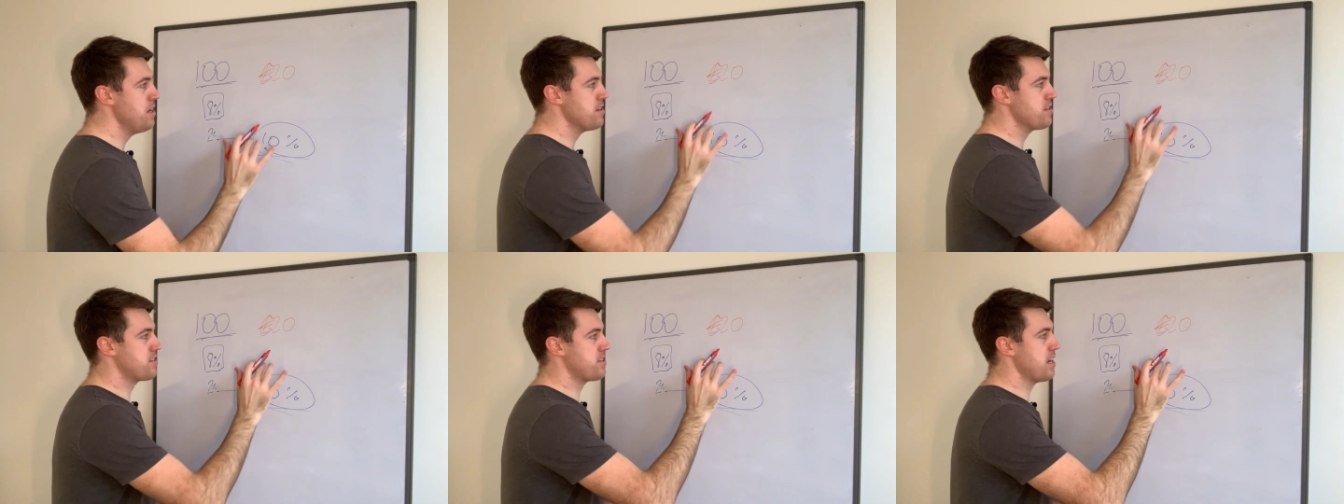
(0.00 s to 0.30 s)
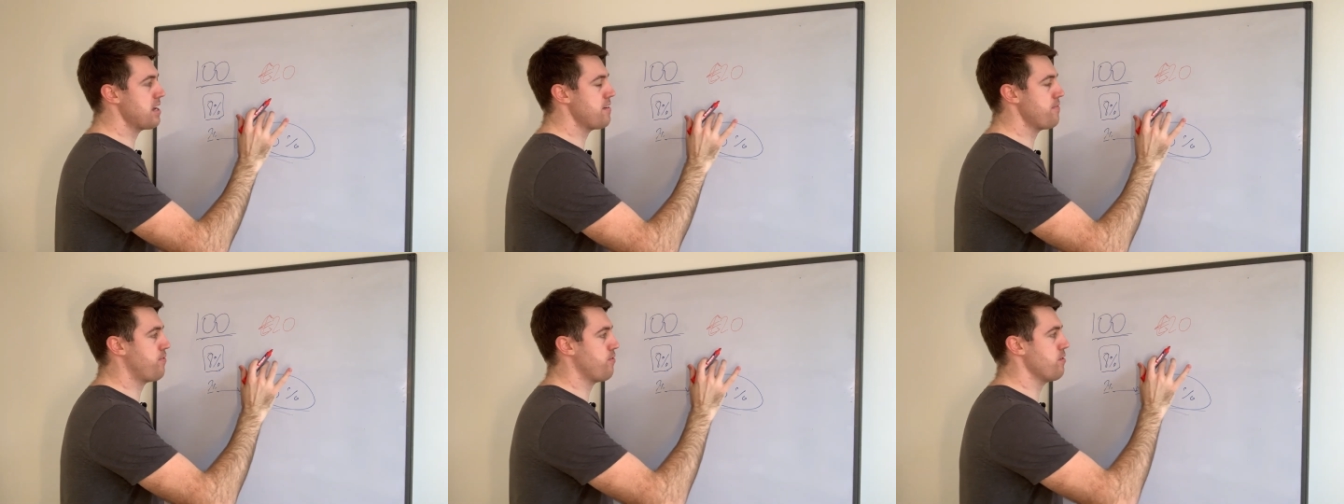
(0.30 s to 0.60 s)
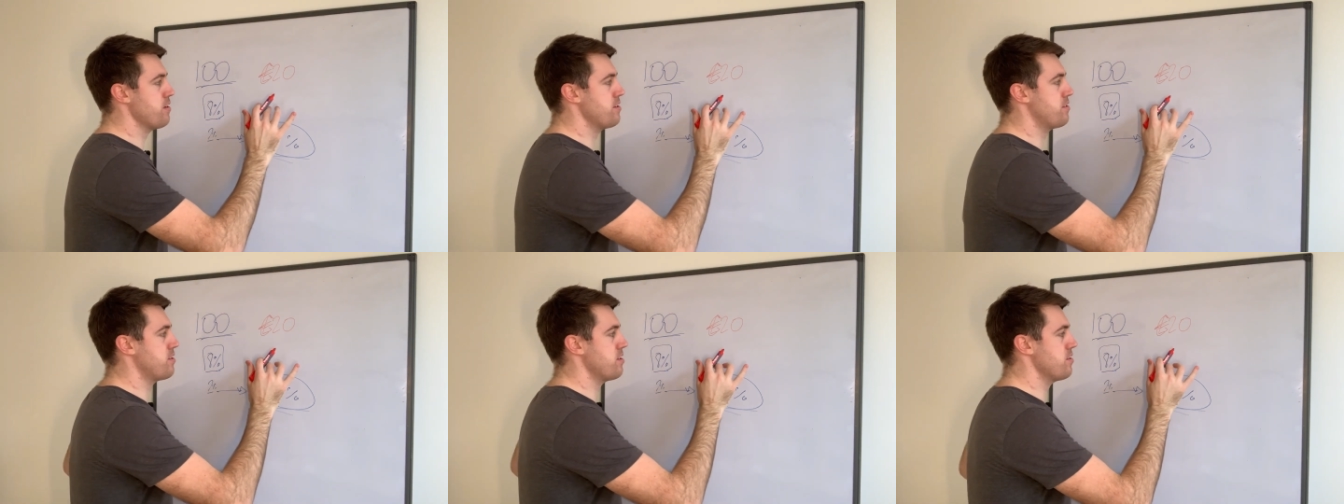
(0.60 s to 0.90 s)
Say,
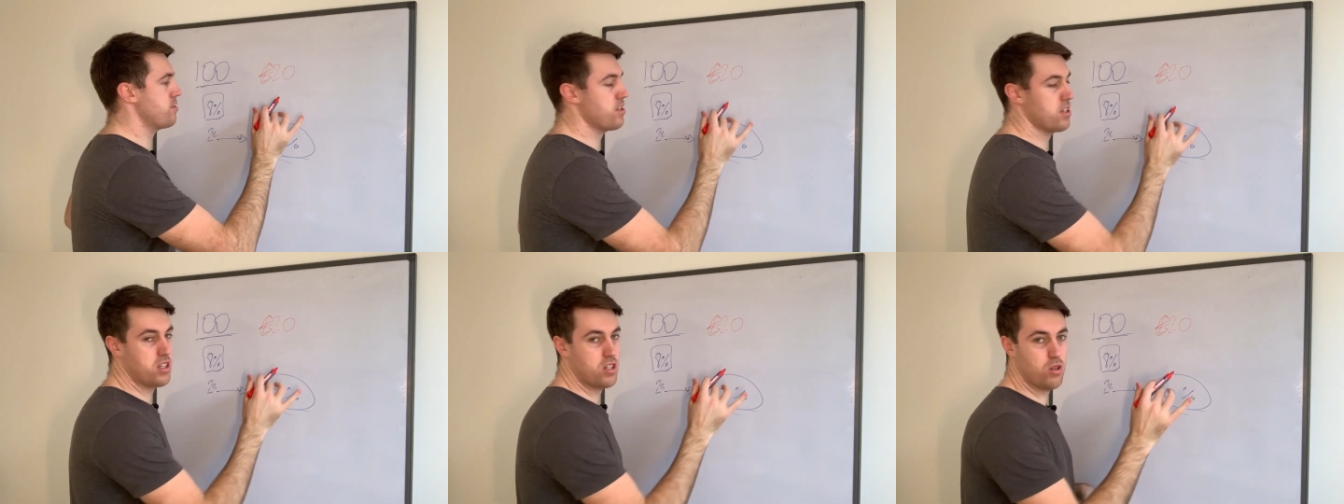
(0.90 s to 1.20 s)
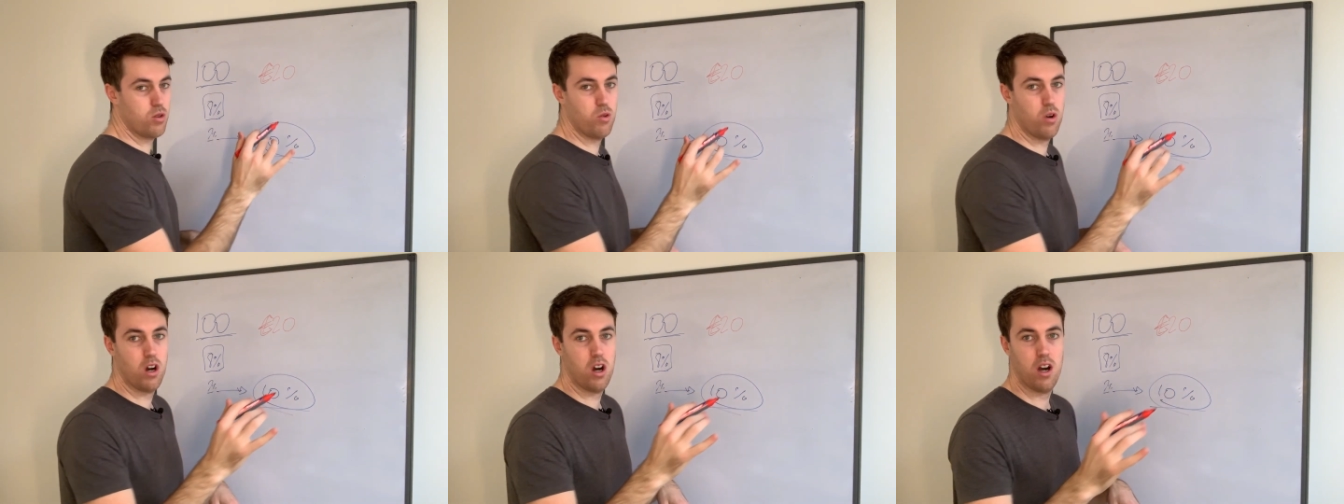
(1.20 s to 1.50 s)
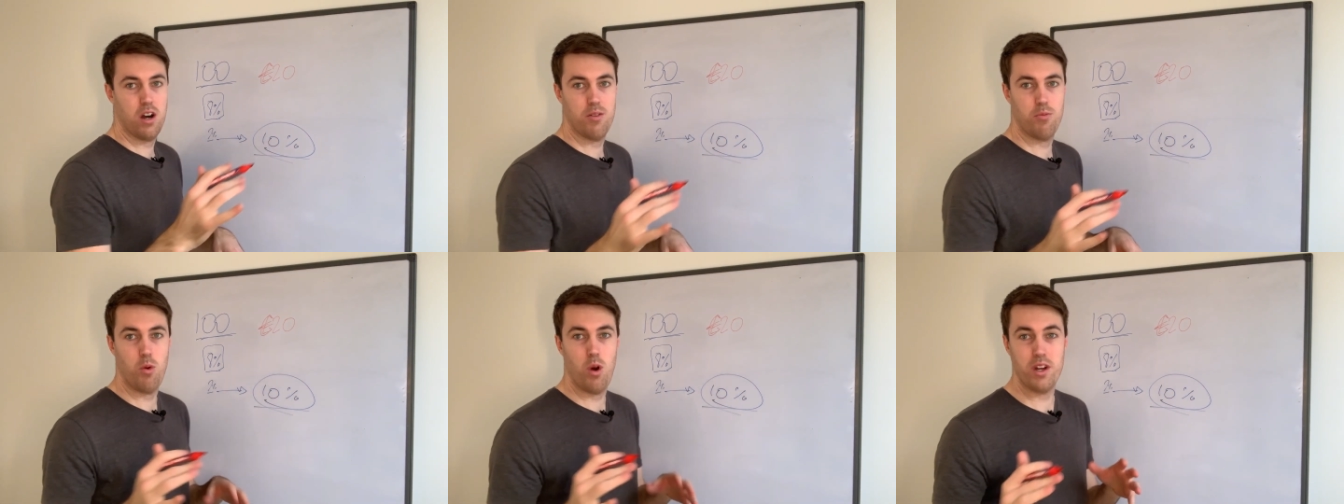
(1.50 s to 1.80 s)
for instance, that you
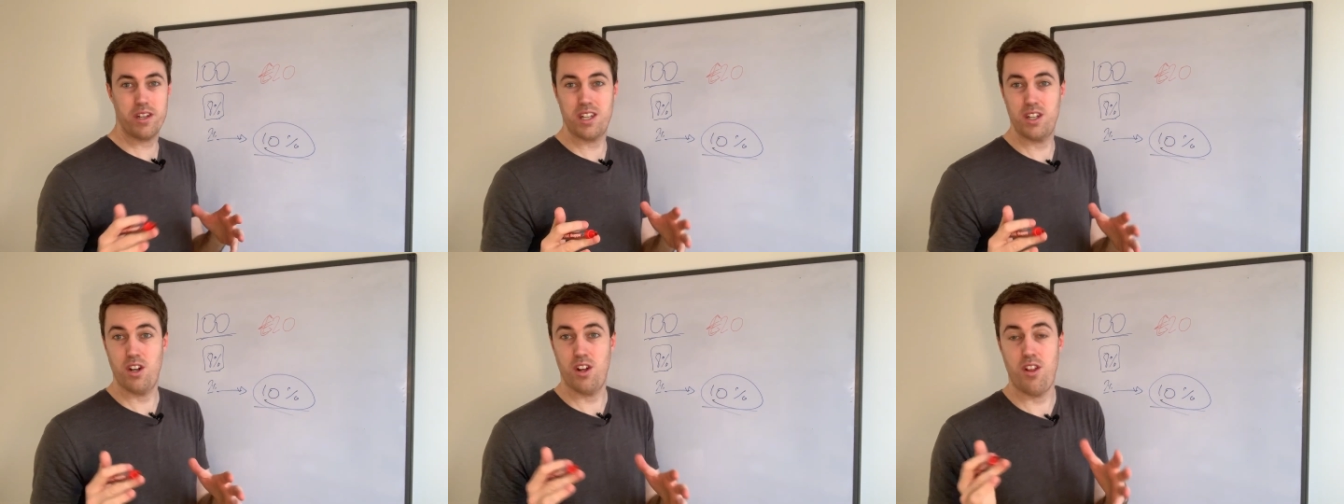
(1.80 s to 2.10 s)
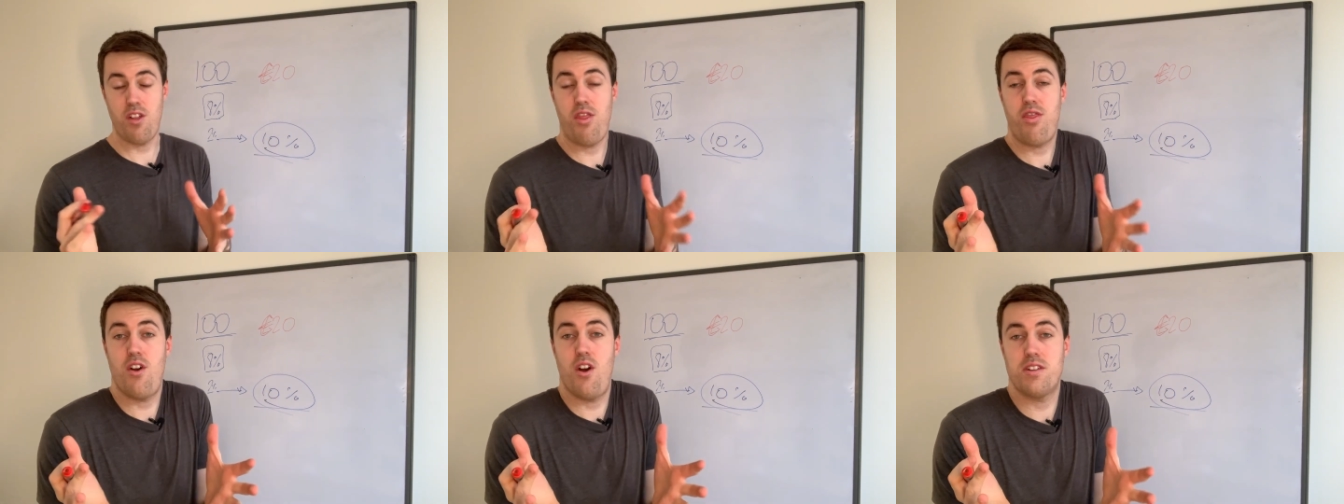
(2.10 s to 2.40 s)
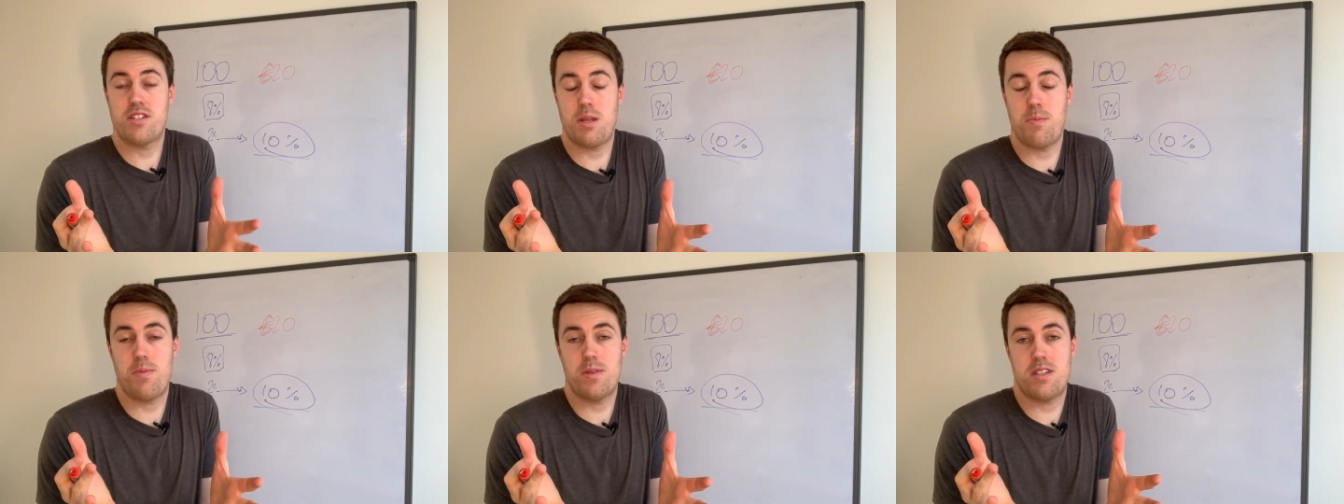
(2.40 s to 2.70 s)
are working on a
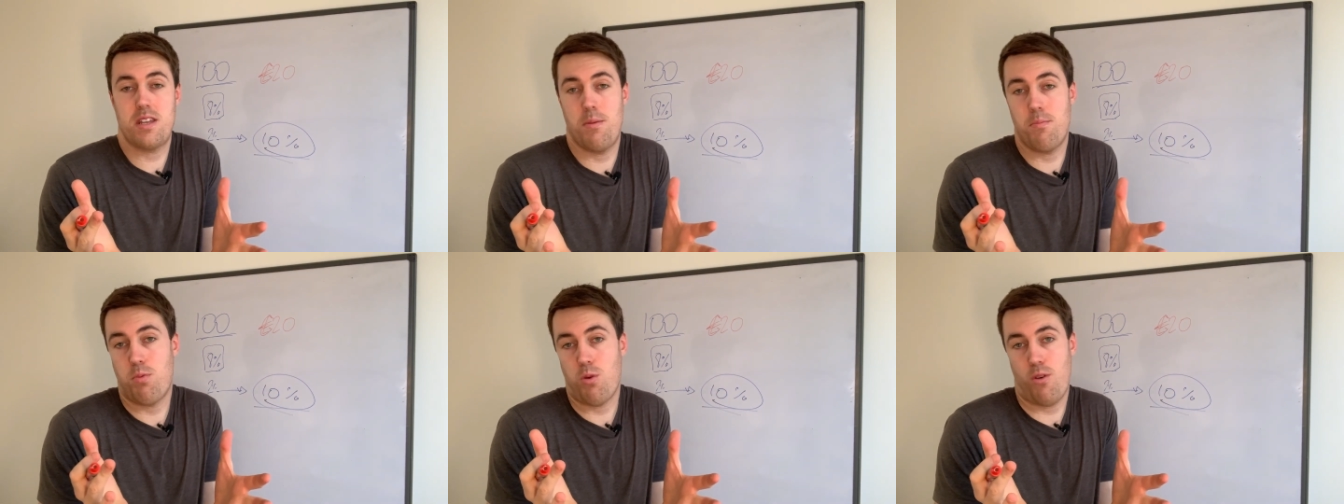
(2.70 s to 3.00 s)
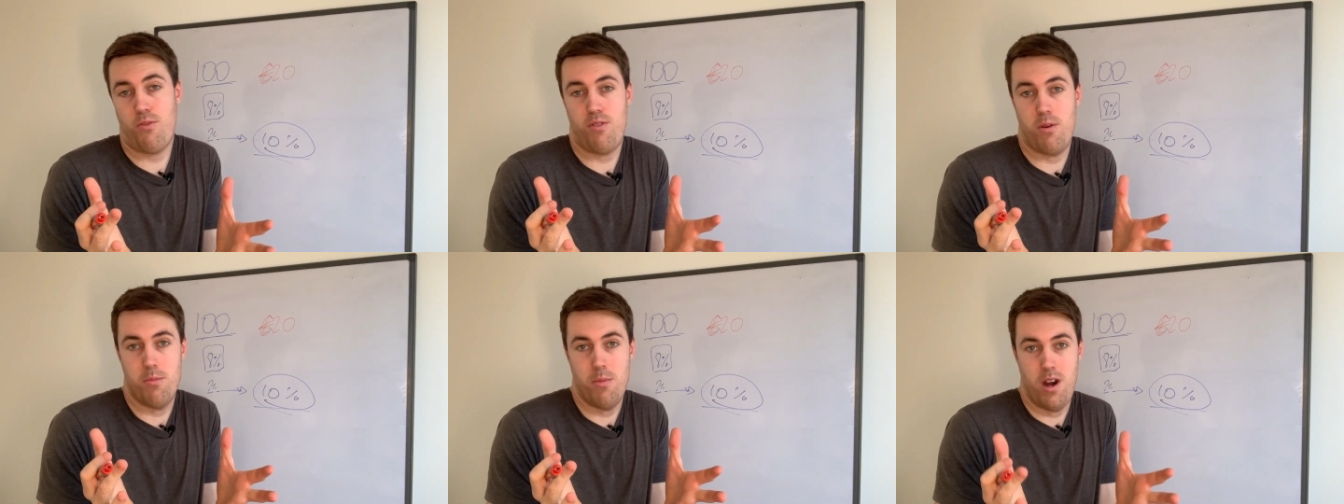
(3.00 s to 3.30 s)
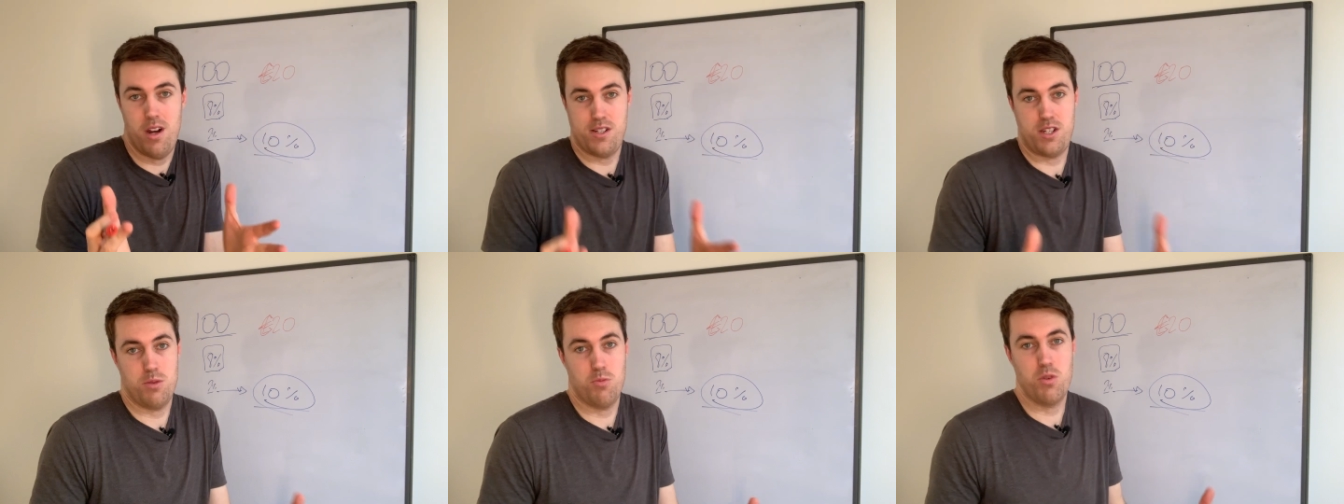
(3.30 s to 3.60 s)
30% profit
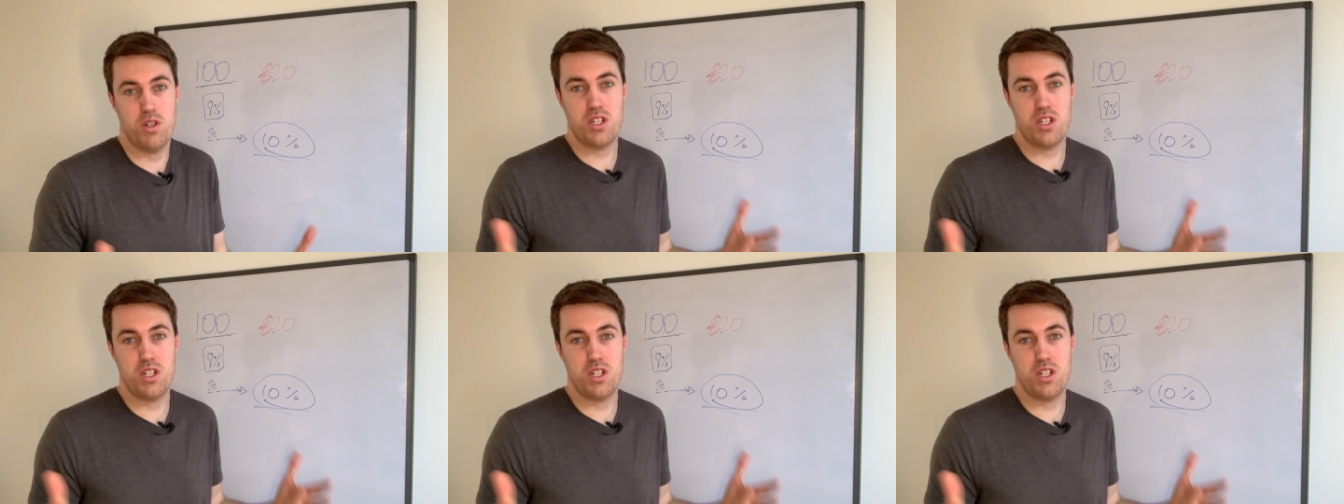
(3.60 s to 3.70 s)
margin,